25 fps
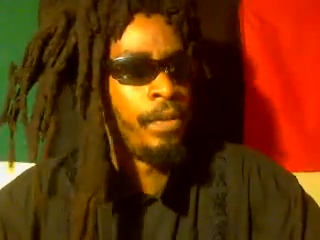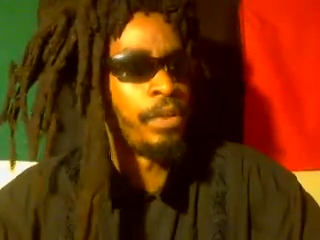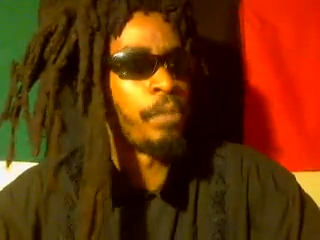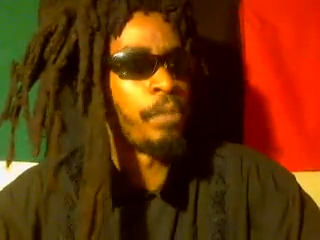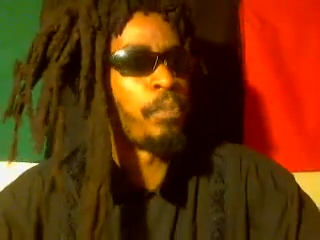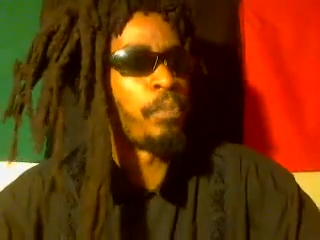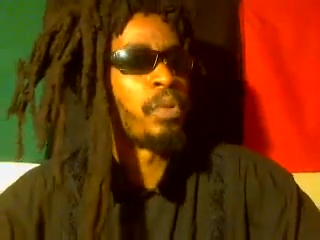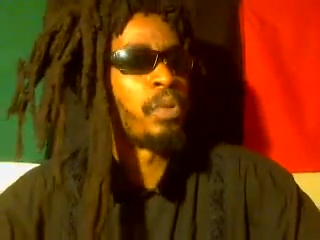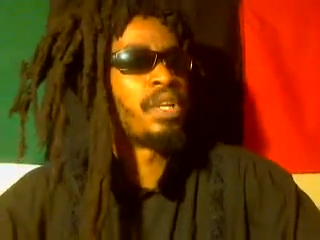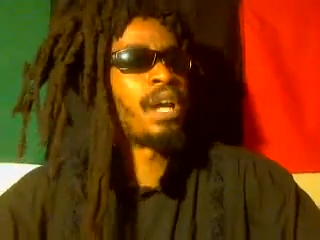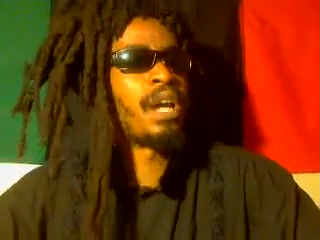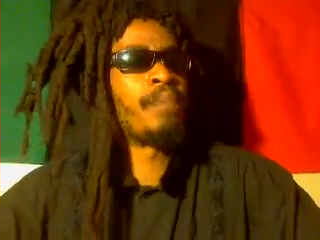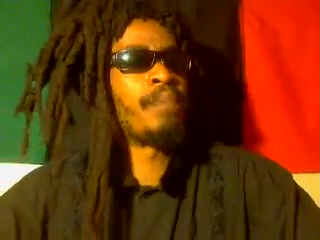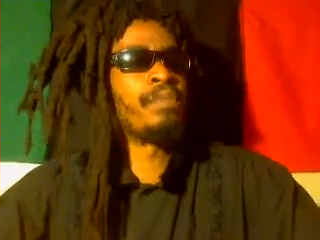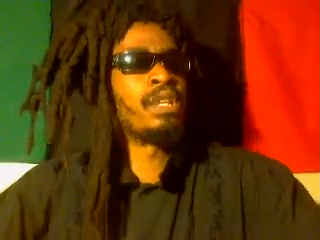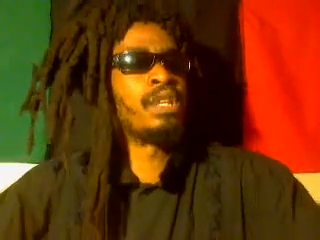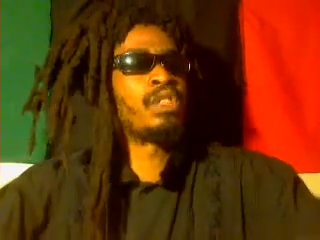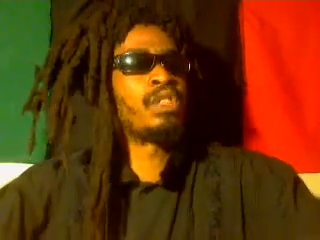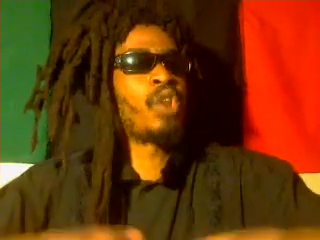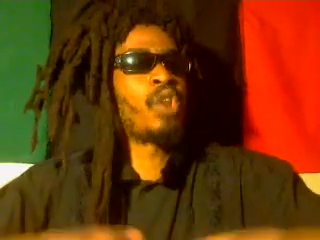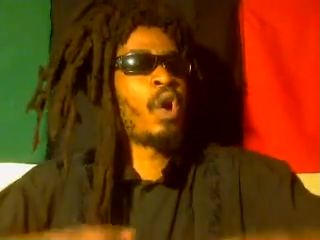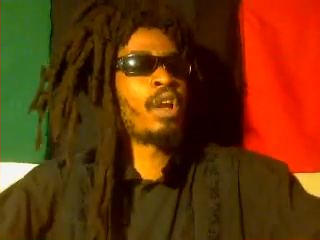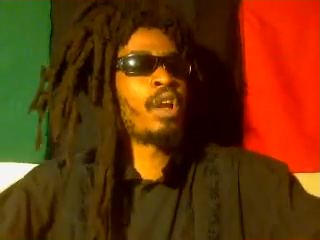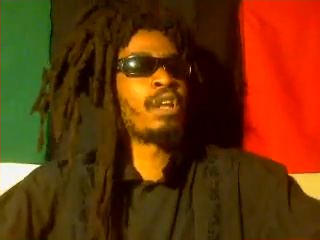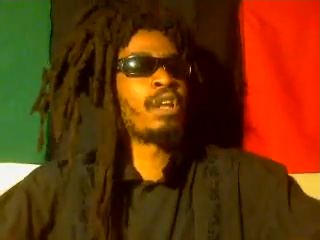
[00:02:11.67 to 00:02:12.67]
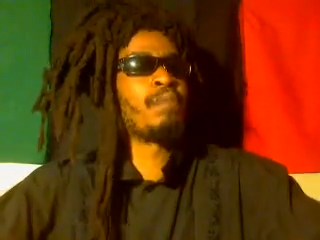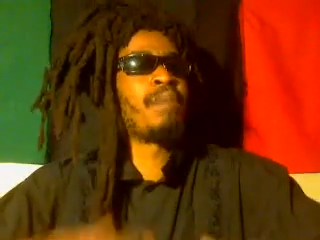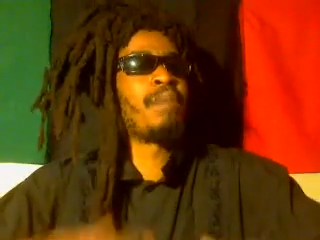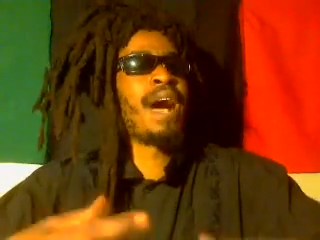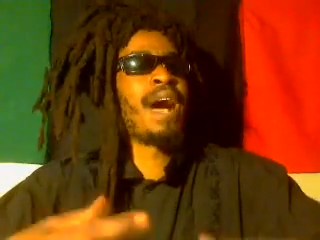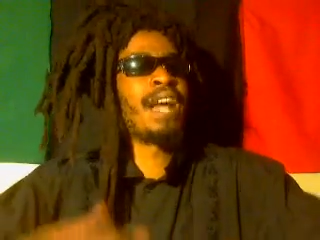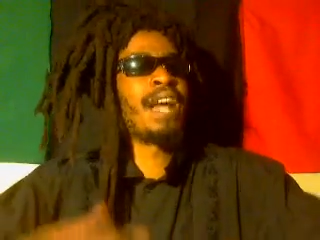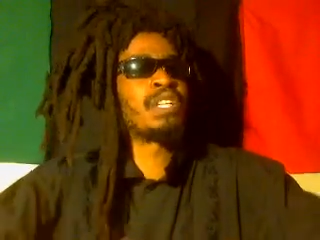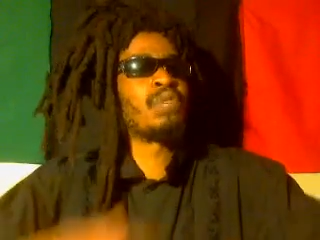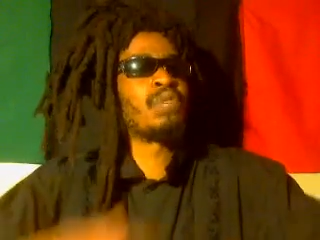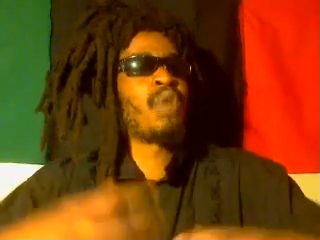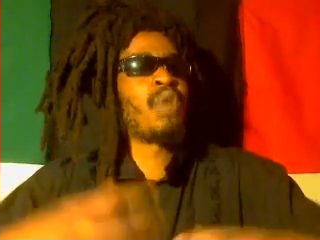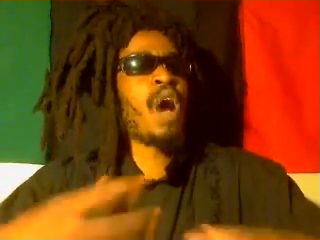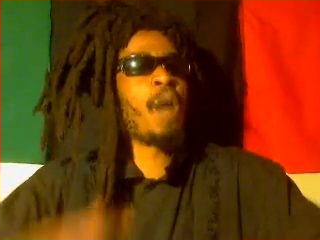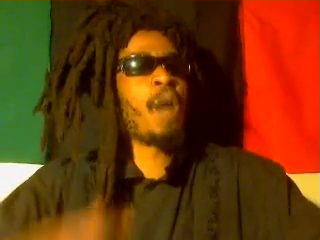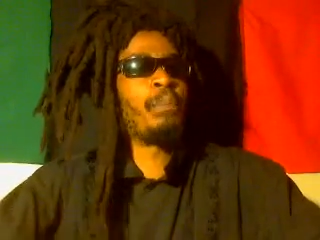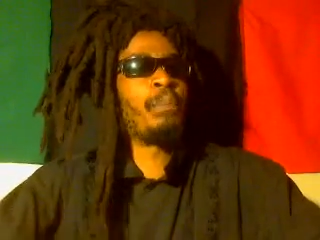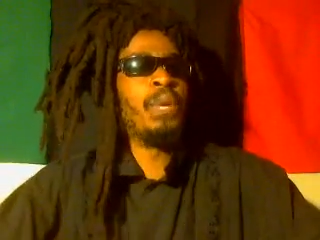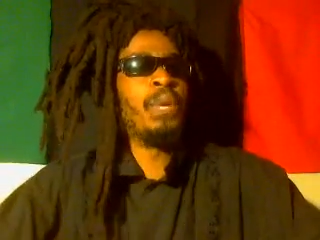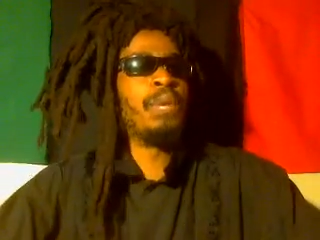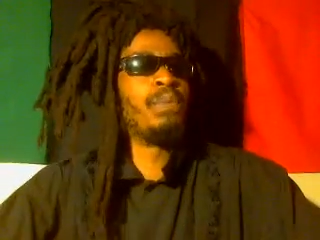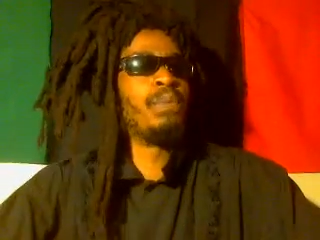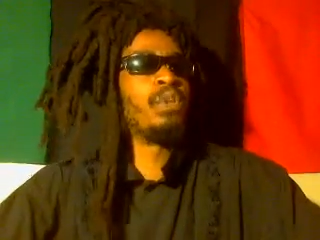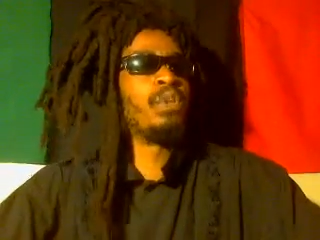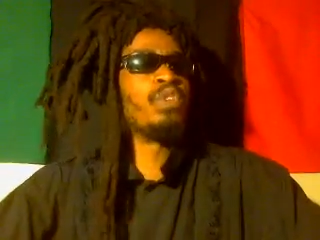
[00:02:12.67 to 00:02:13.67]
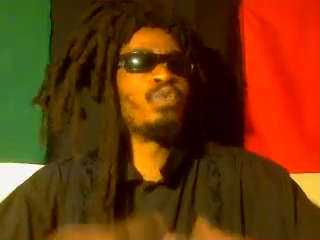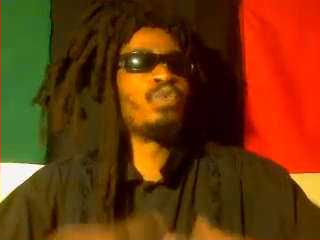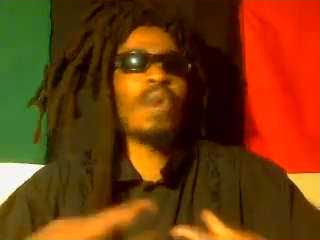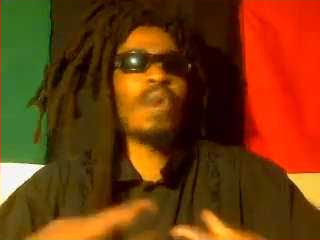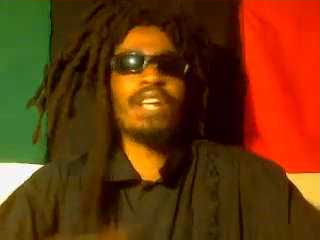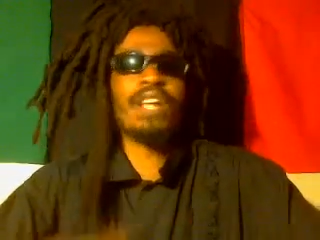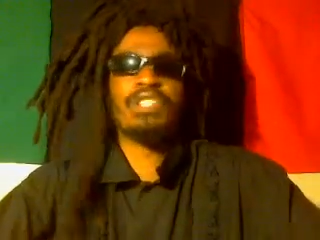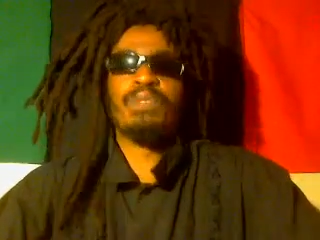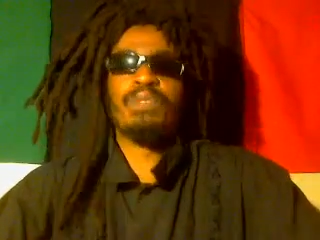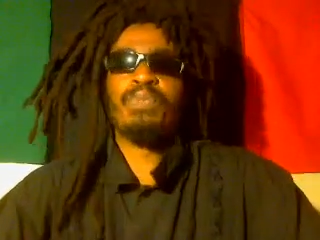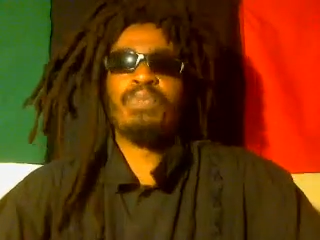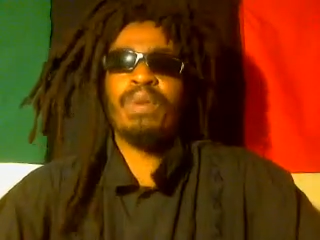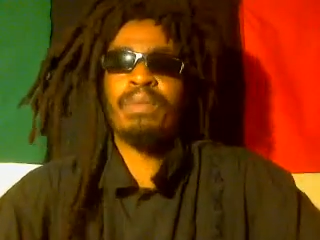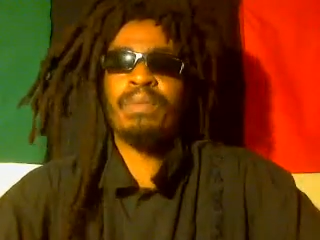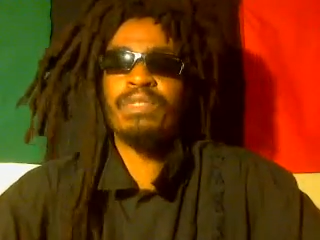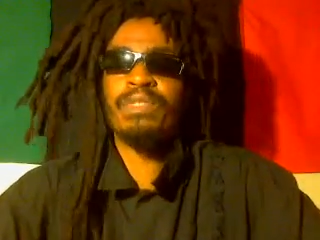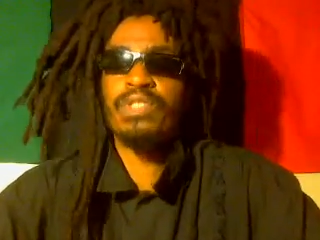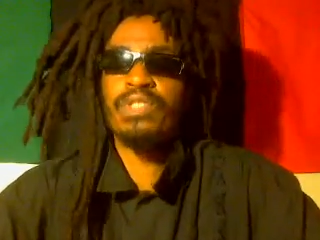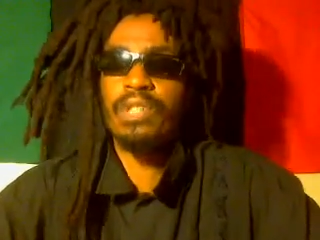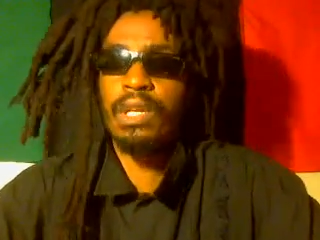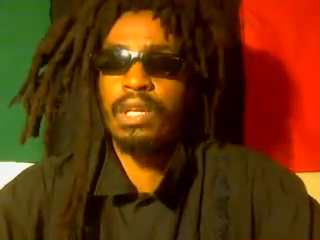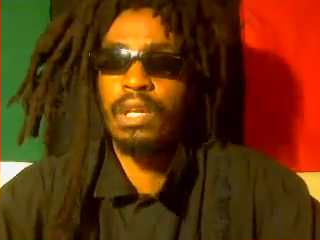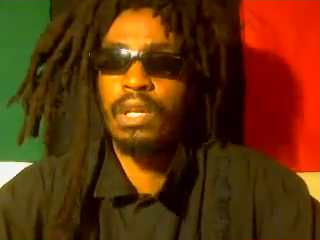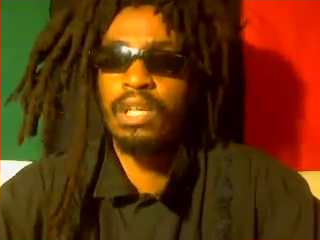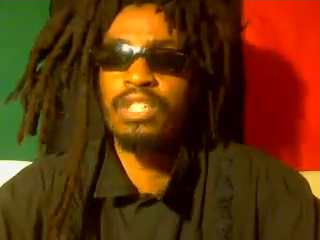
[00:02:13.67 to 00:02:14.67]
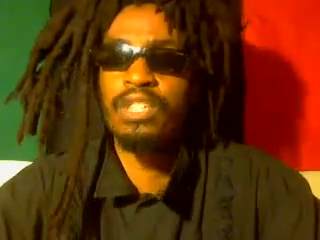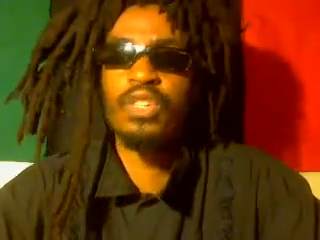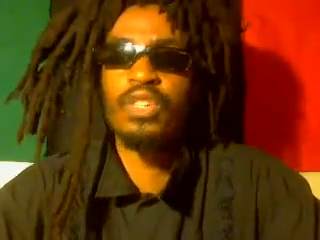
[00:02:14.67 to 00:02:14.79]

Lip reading: The predominant thought in the minds of our people is white supremacy.